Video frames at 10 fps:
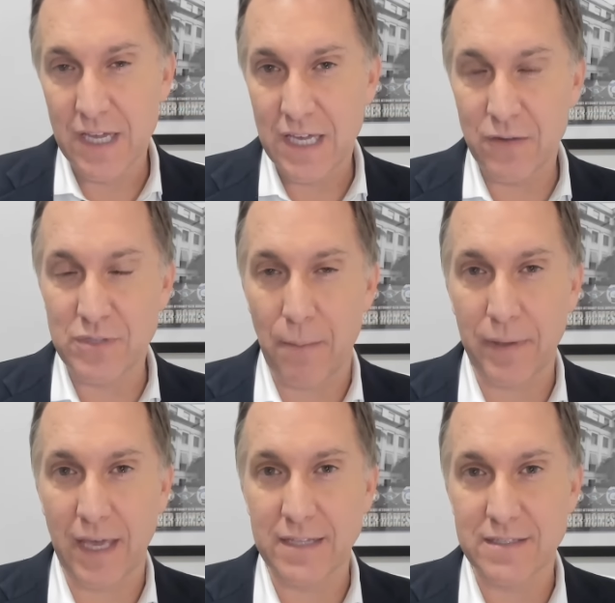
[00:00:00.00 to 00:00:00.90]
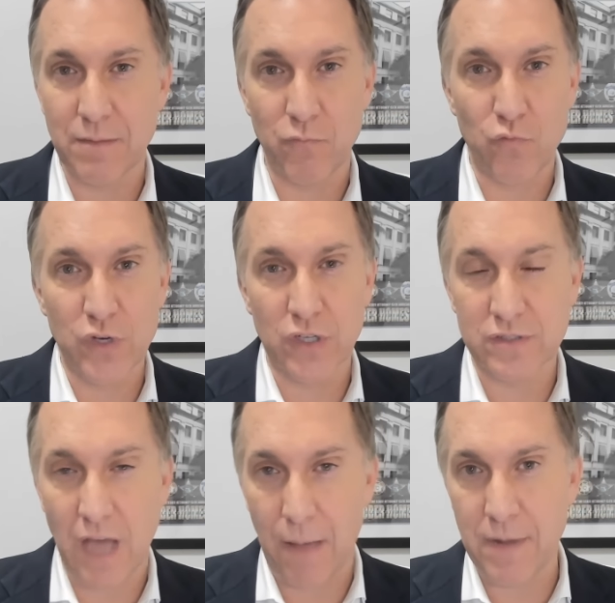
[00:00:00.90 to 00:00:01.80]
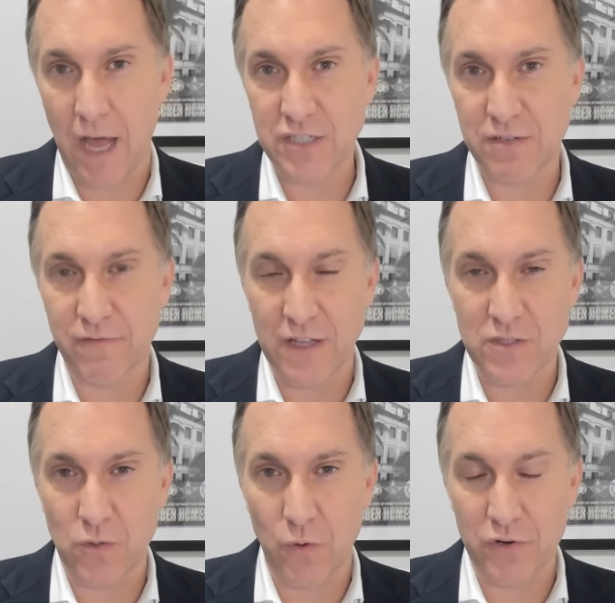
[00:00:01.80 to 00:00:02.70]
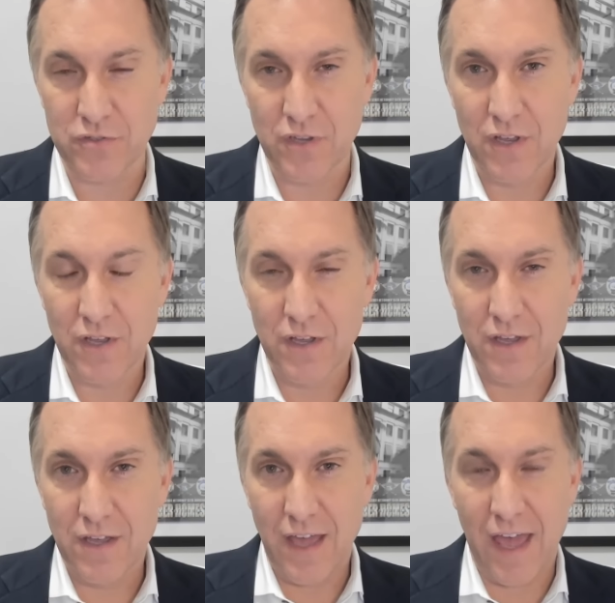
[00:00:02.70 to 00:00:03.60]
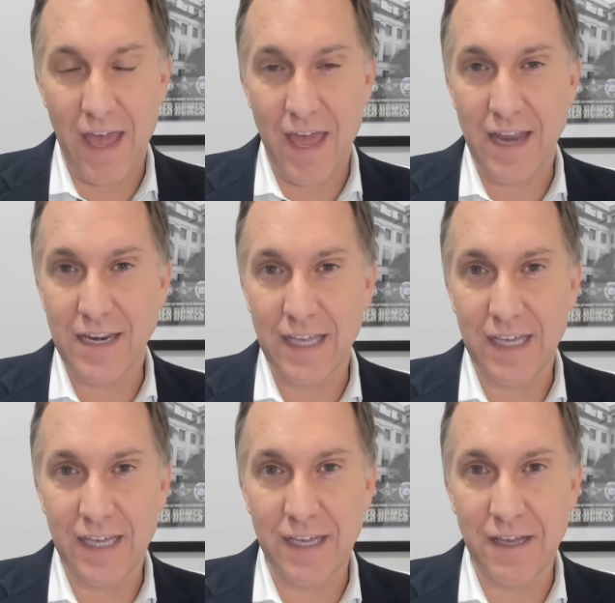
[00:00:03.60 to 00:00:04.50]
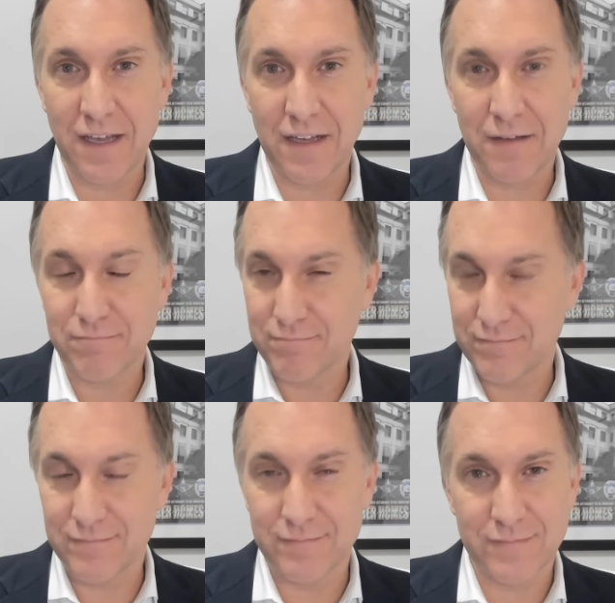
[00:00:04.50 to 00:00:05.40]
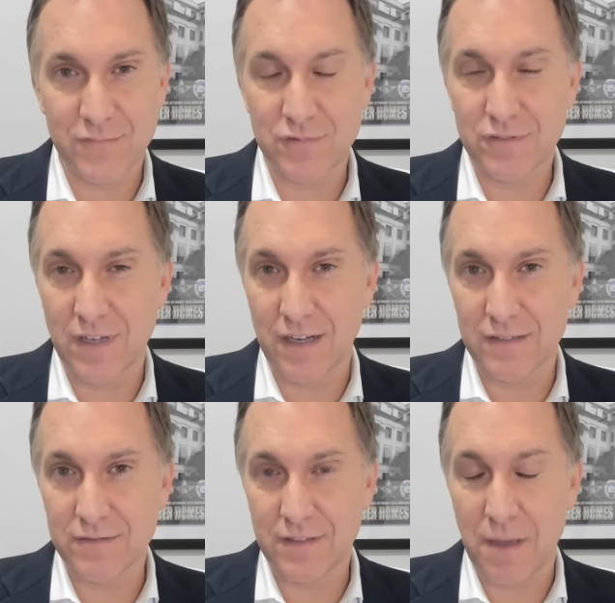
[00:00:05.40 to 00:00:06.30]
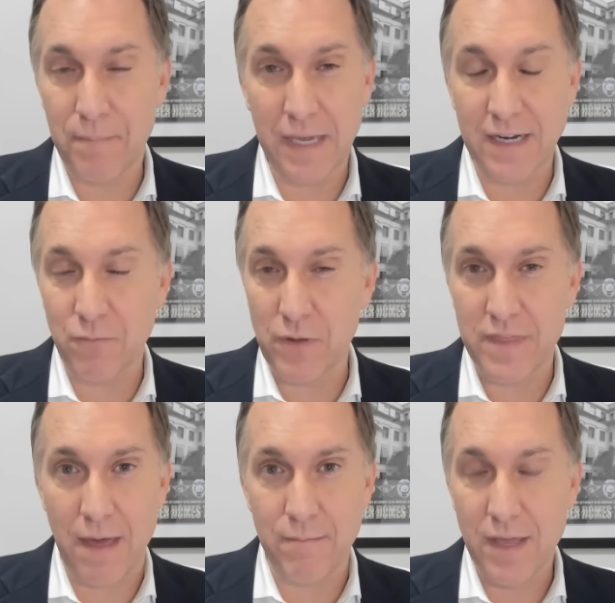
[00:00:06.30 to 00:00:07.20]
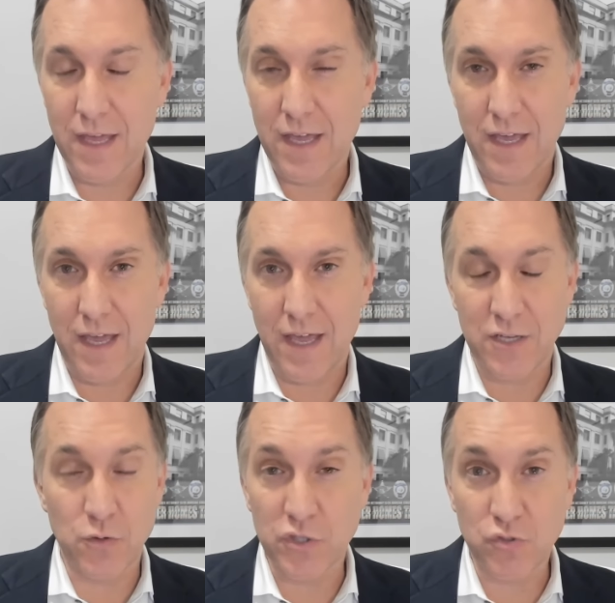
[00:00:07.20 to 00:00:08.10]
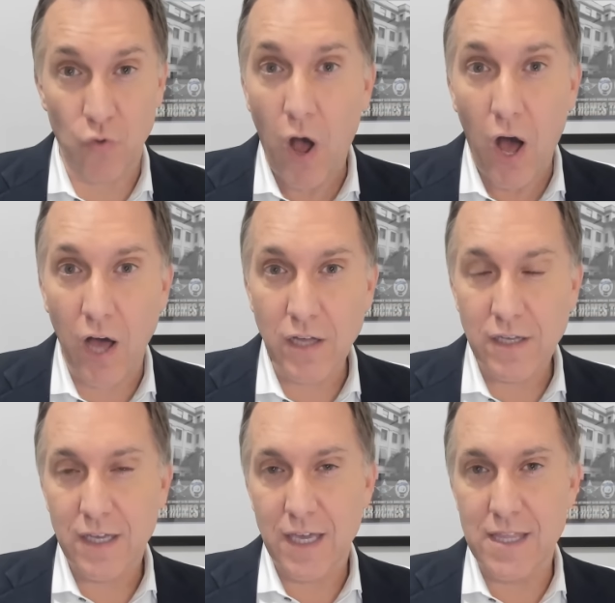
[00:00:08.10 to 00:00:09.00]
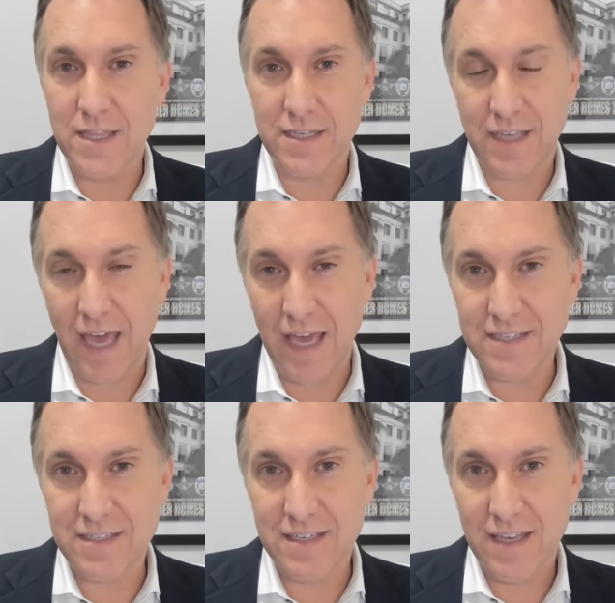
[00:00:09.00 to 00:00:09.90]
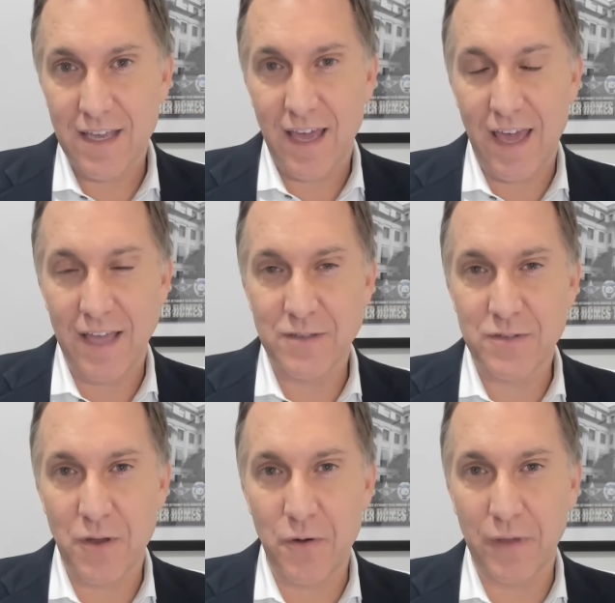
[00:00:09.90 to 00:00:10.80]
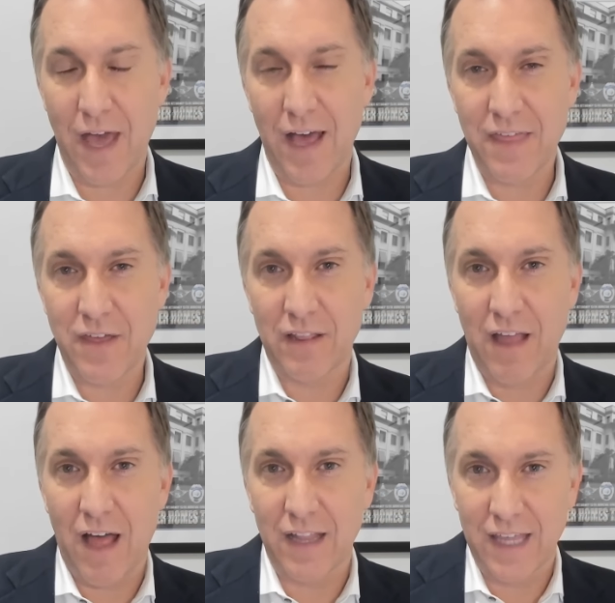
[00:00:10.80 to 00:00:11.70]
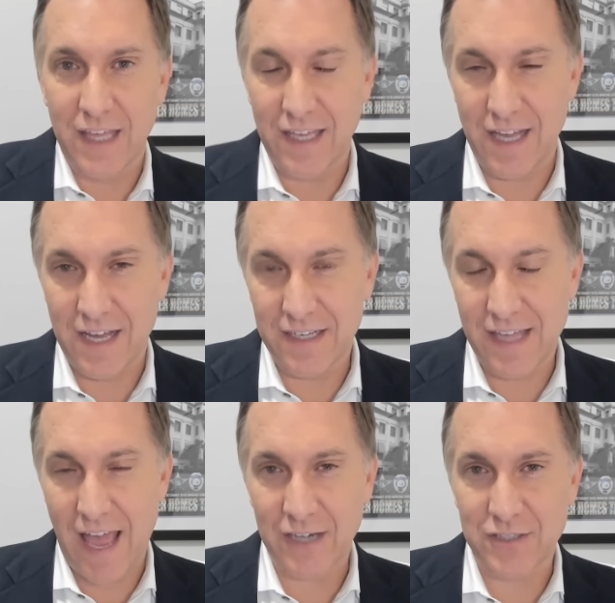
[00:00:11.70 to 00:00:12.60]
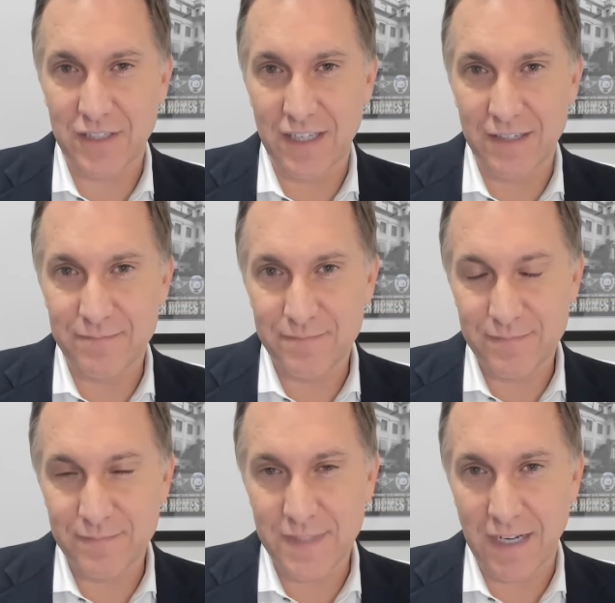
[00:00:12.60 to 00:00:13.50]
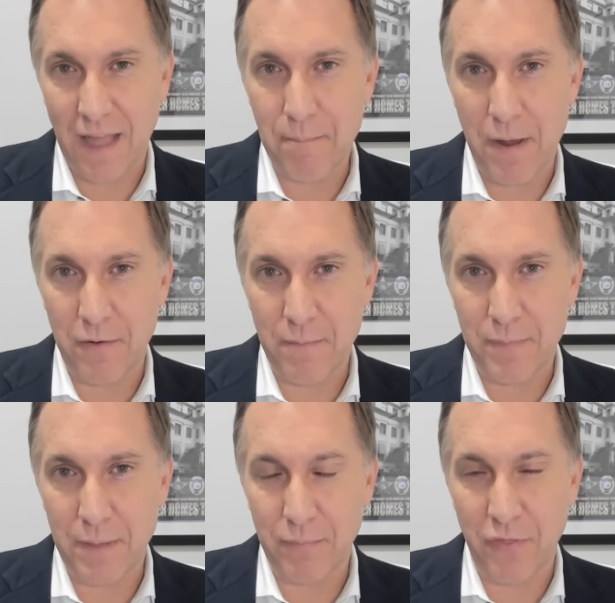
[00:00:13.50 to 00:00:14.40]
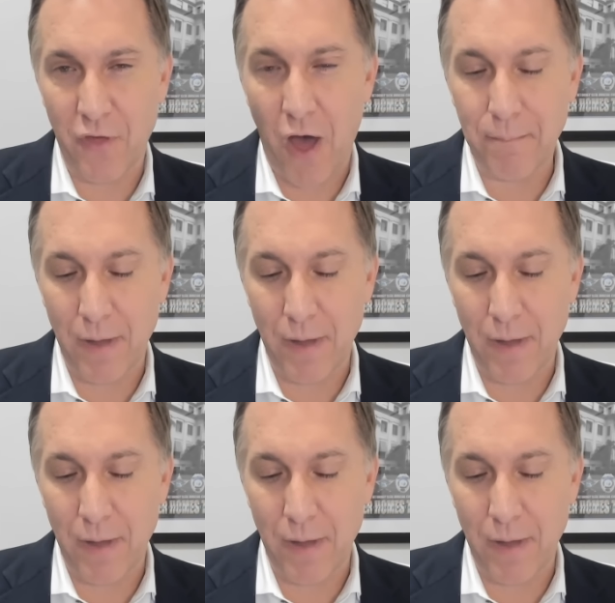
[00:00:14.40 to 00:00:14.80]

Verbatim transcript: He was up against some real top notch defense lawyers, and he uh, competed with them to a draw in this case. And so, yeah, I thought Lally uh, actually did a lot better than people thought.